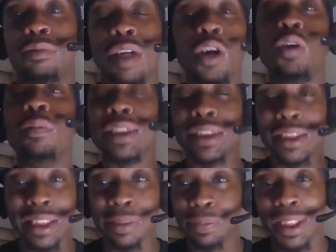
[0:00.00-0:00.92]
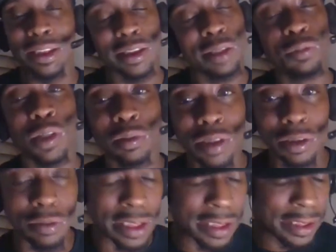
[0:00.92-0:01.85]
A whole bunch of deep pass. He won't
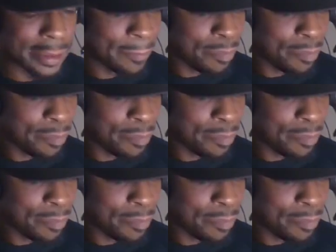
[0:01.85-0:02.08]
do that.